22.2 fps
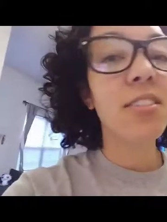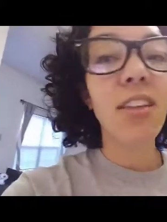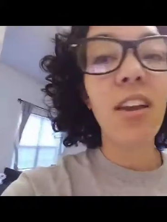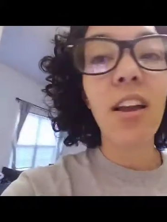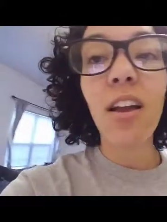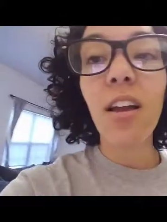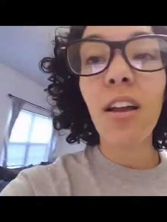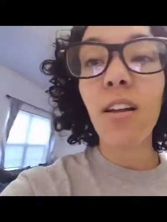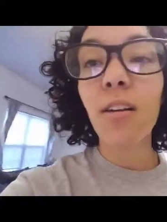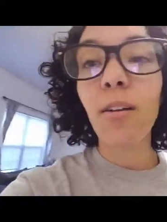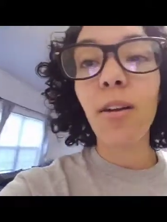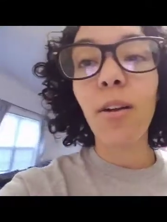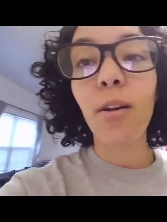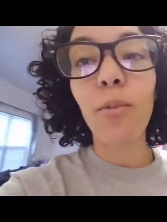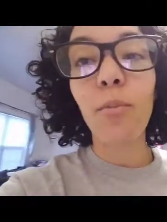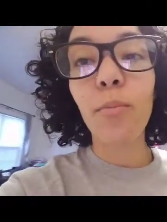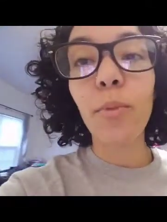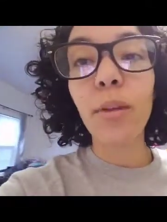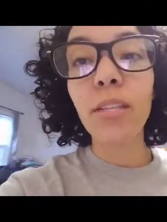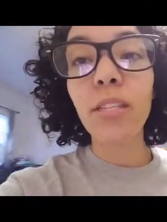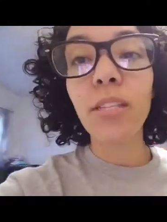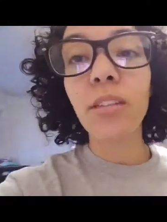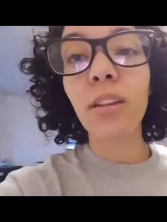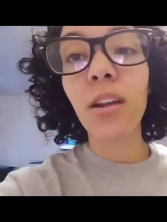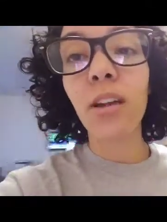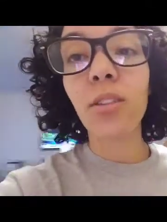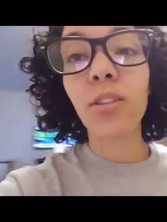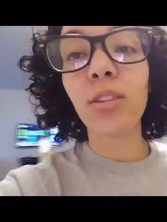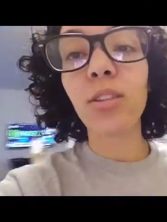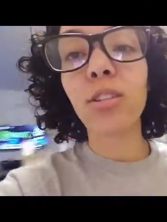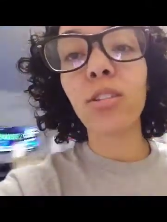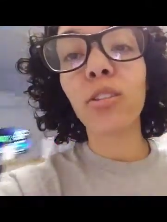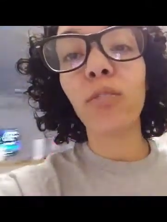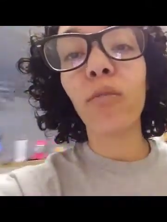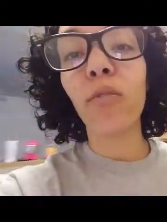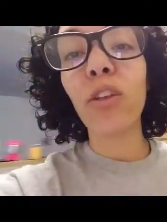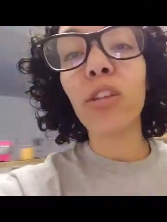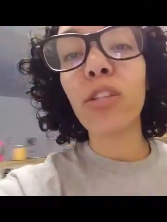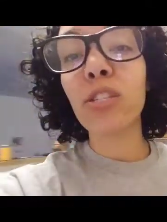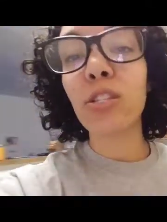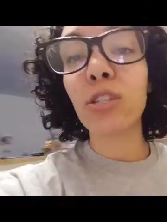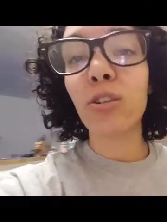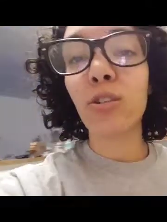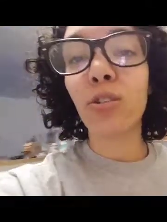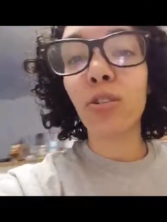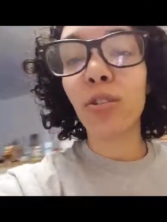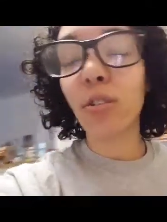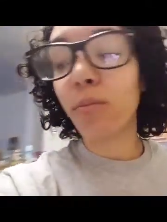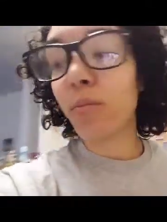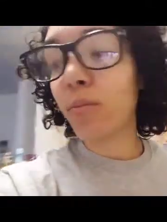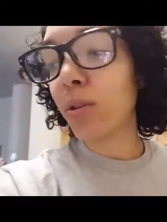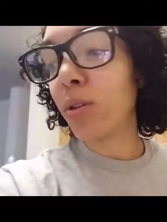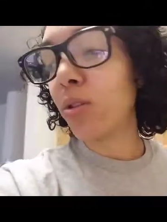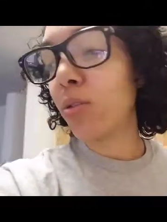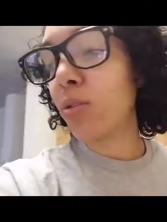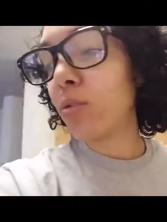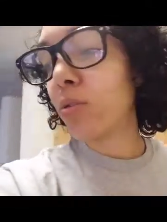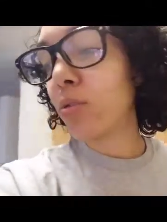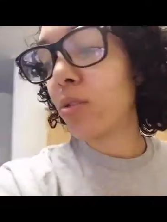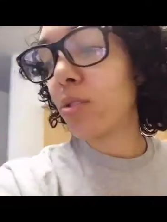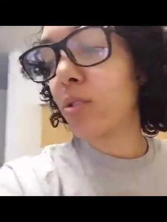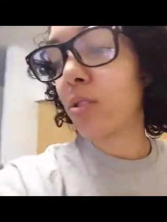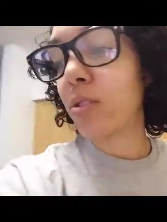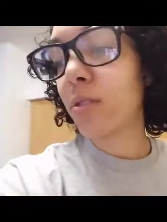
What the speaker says: Y'all are missing all this physical abuse.